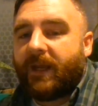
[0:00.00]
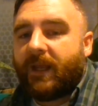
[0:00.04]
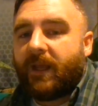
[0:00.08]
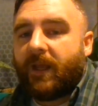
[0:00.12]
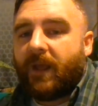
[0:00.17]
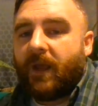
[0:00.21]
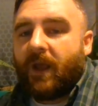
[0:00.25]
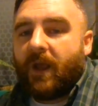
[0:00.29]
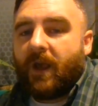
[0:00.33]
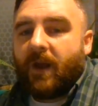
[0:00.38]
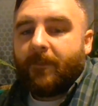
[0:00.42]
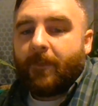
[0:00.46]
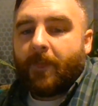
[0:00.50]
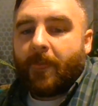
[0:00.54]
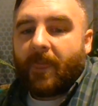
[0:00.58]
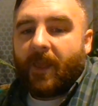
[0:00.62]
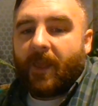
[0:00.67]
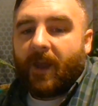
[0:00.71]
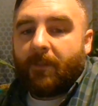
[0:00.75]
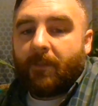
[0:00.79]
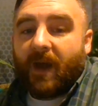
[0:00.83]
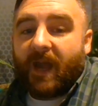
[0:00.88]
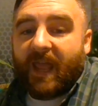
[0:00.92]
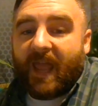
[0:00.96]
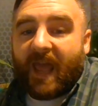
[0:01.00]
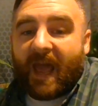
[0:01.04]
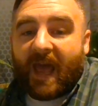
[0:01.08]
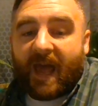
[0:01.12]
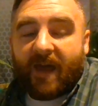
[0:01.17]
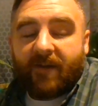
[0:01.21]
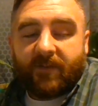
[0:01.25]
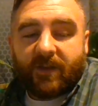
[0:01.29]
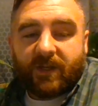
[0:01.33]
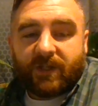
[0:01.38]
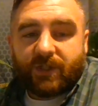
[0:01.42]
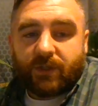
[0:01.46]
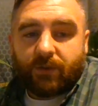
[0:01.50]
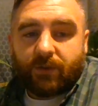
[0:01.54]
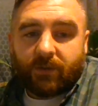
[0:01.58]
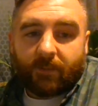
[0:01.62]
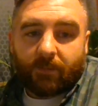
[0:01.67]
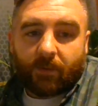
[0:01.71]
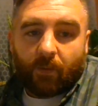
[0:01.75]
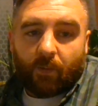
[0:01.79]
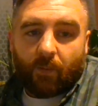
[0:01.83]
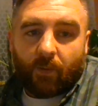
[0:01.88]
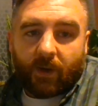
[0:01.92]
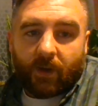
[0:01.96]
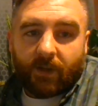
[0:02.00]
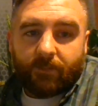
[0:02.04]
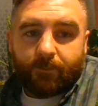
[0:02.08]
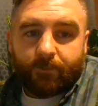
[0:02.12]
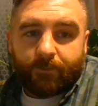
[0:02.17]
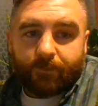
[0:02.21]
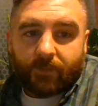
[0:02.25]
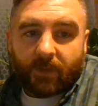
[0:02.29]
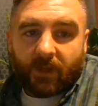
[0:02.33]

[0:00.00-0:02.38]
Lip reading: it. I have issue number 1.